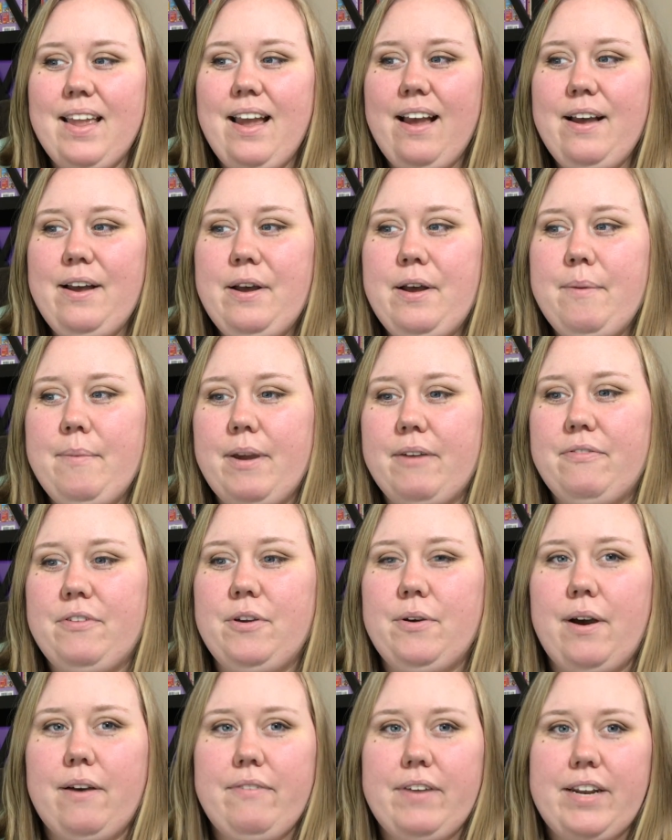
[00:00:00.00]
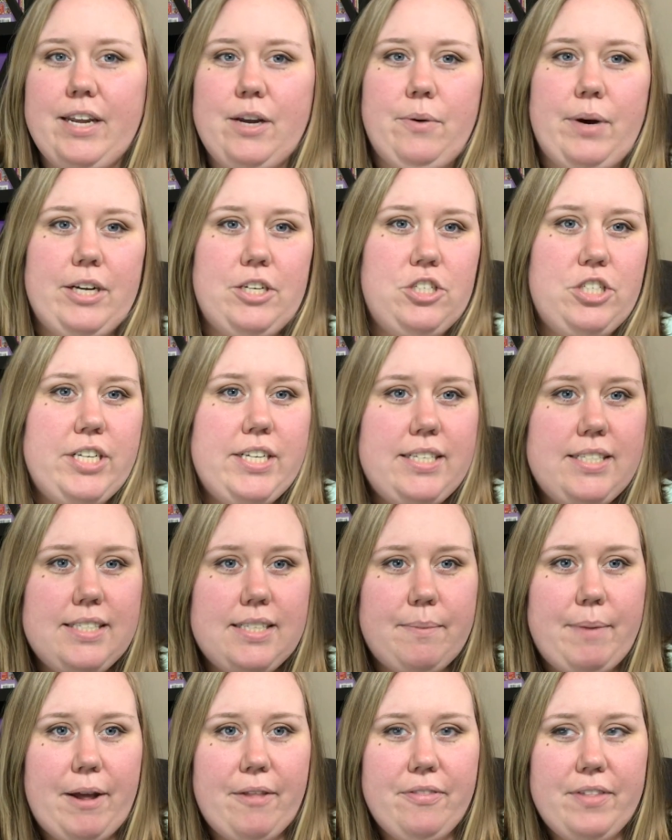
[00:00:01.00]
if you have any
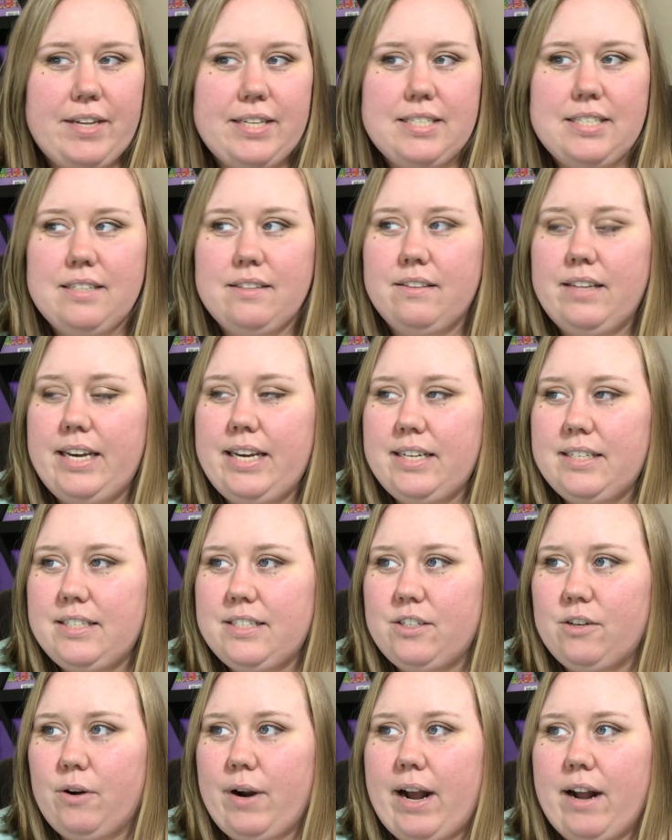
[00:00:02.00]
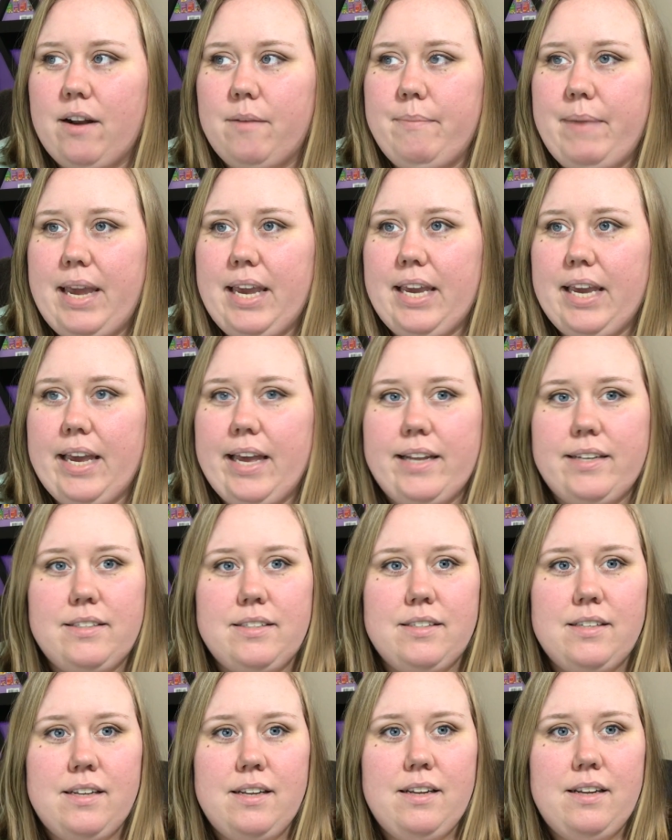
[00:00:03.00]
questions about this list or how to make
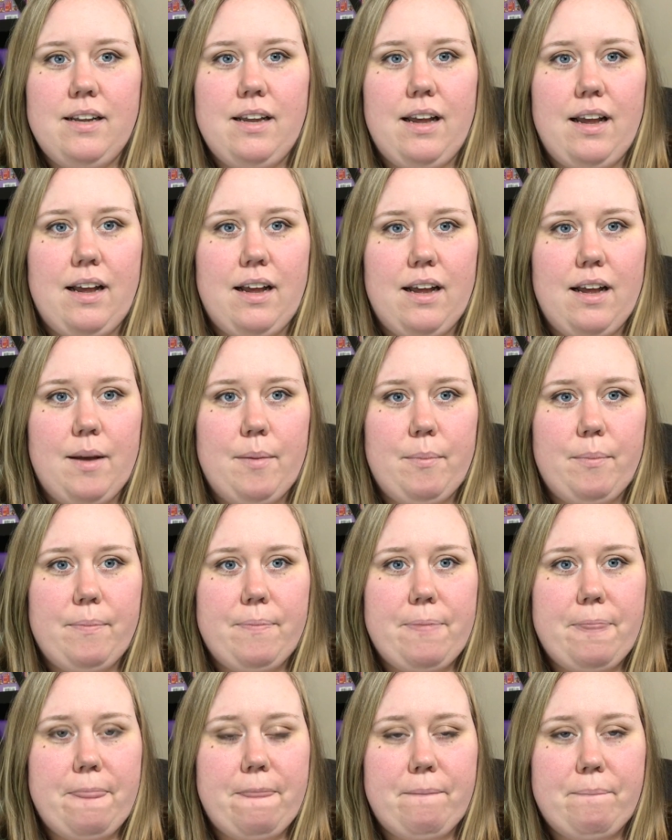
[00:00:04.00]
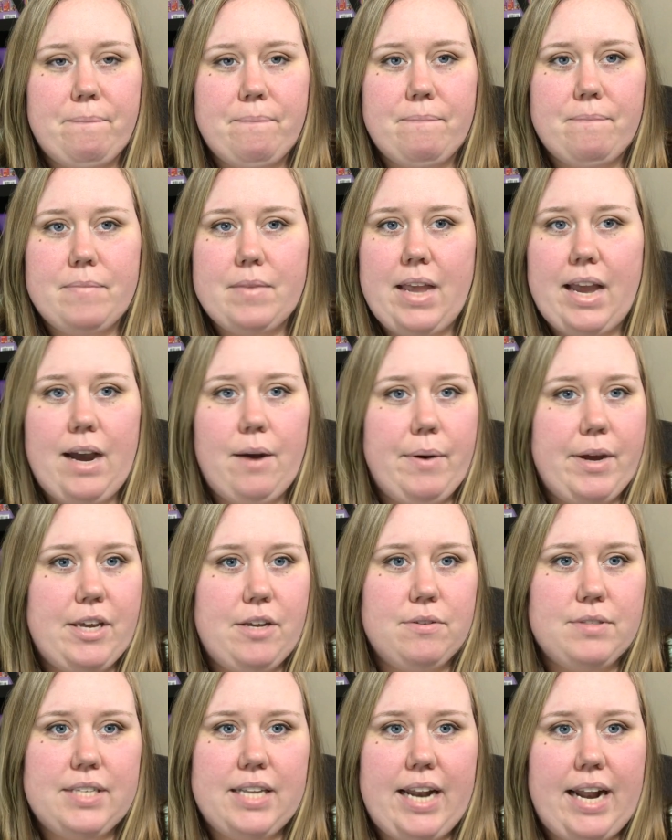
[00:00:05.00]
it, how I
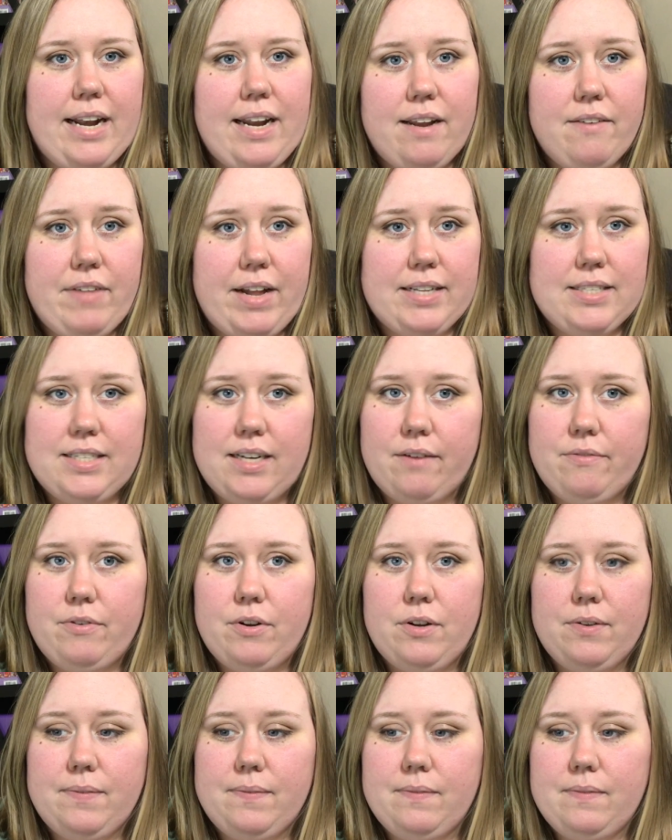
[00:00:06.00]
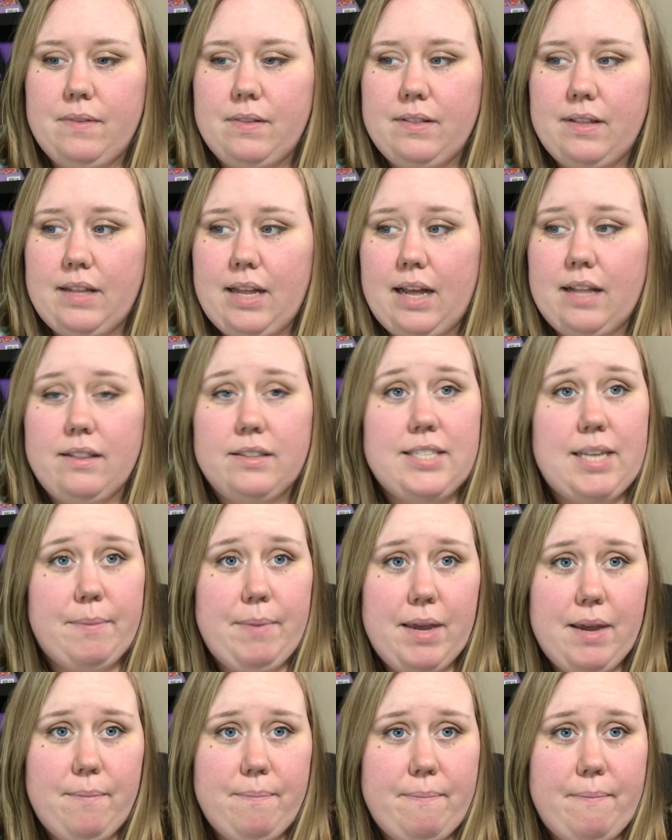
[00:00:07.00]
use it, any of that stuff,
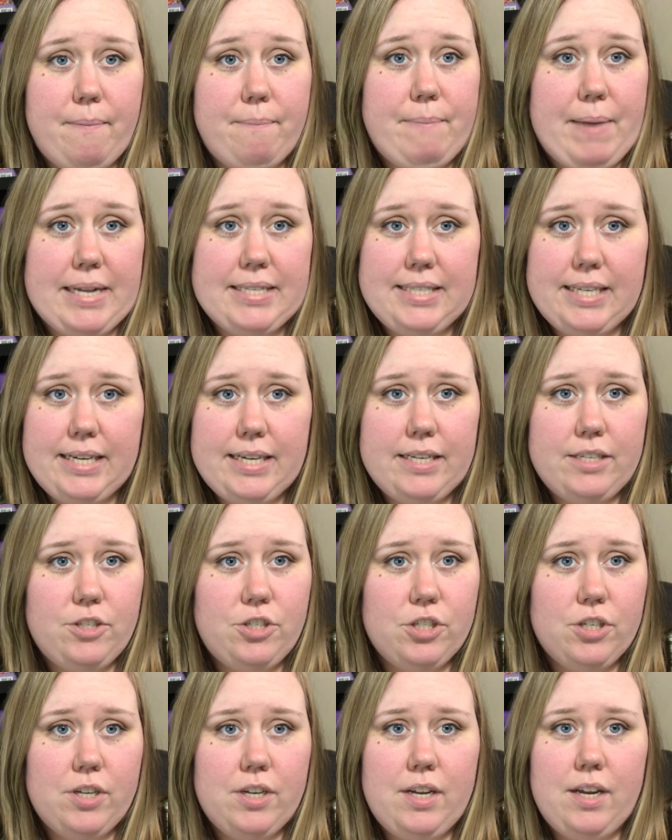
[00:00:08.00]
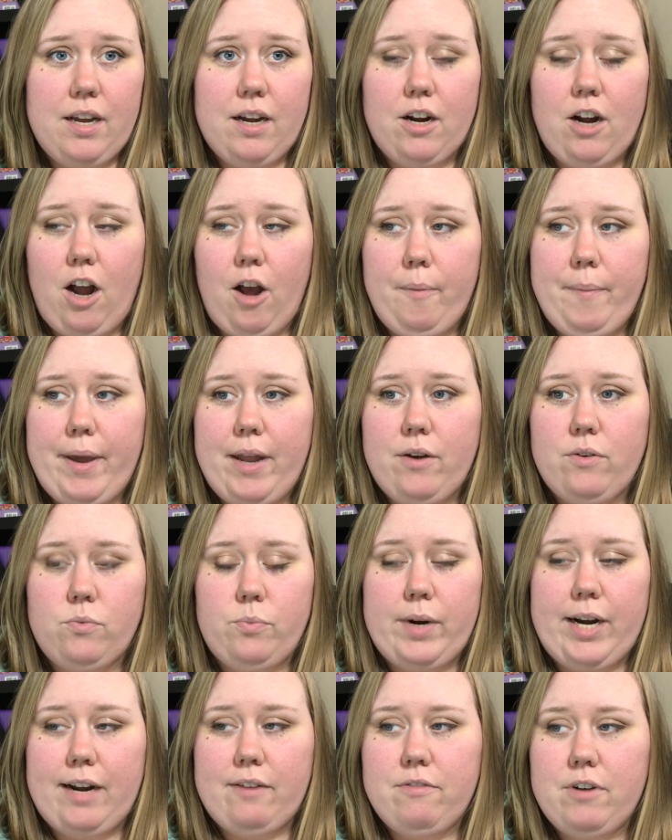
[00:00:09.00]
send me a message,
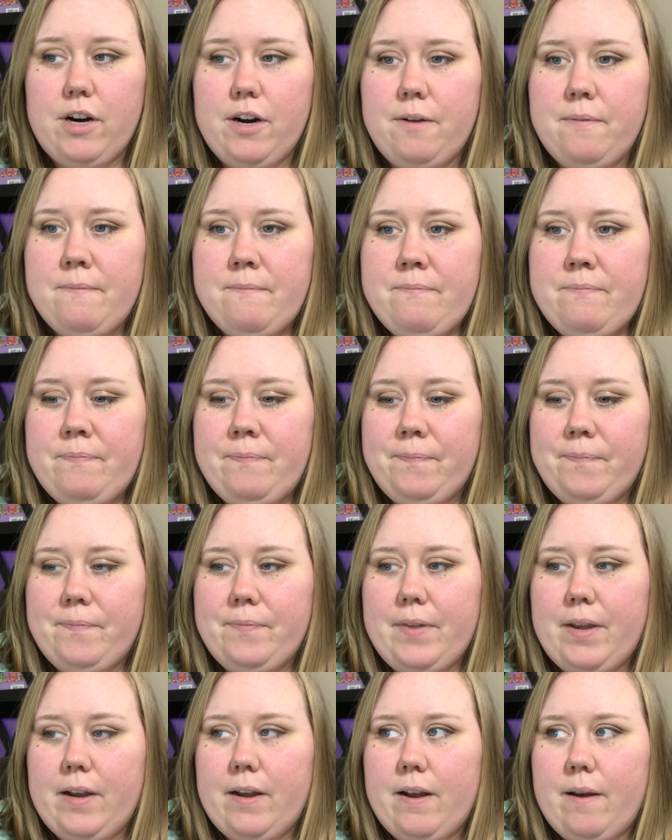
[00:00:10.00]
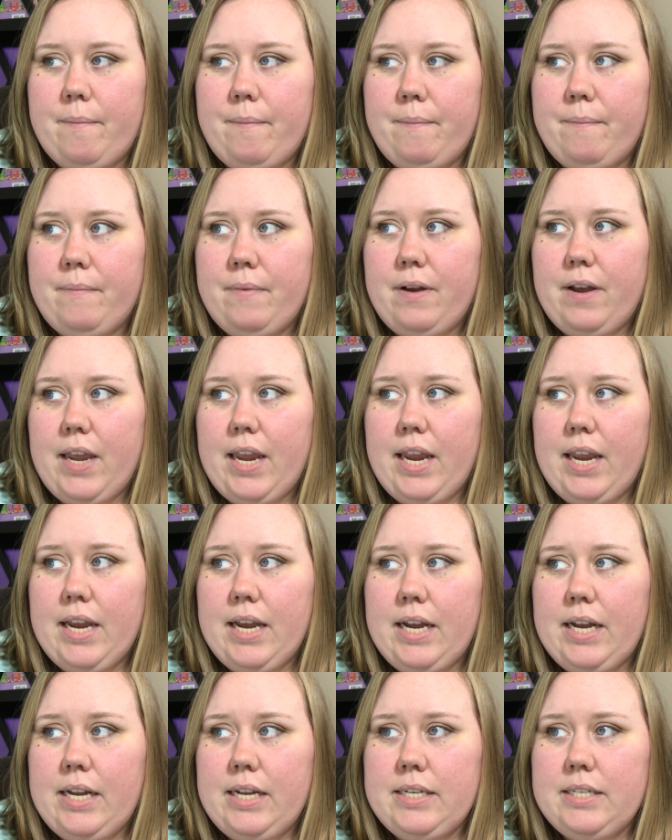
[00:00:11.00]
comment, whatever.
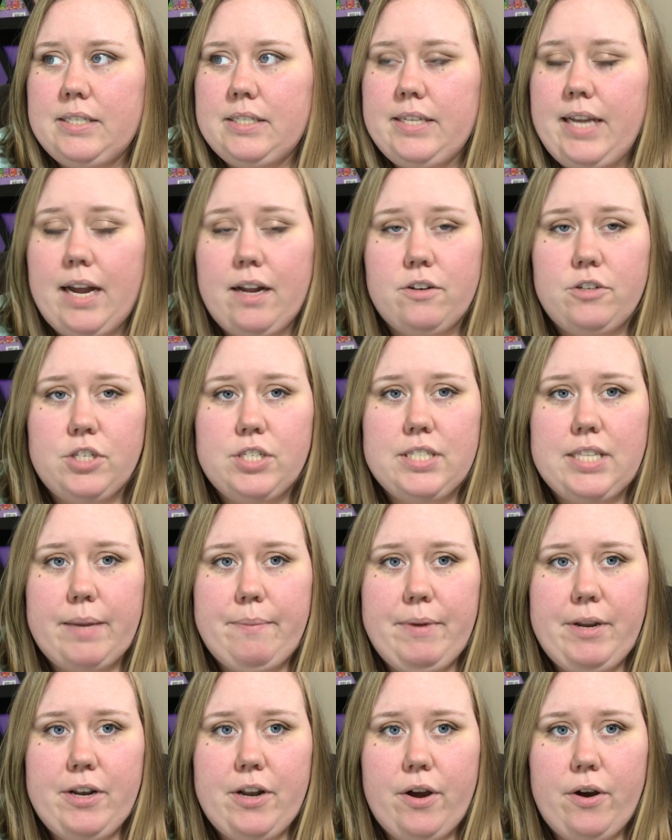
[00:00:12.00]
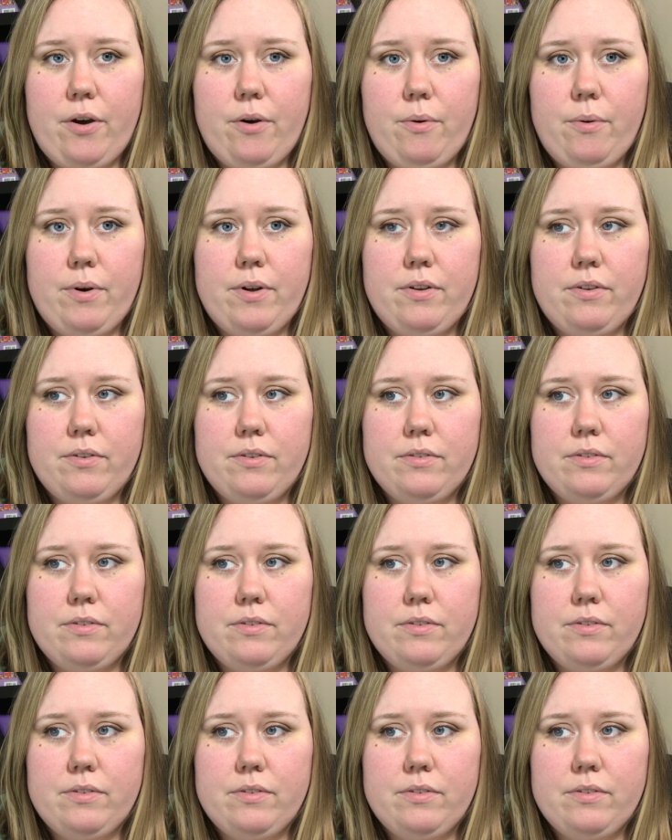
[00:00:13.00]
And yeah, just let me know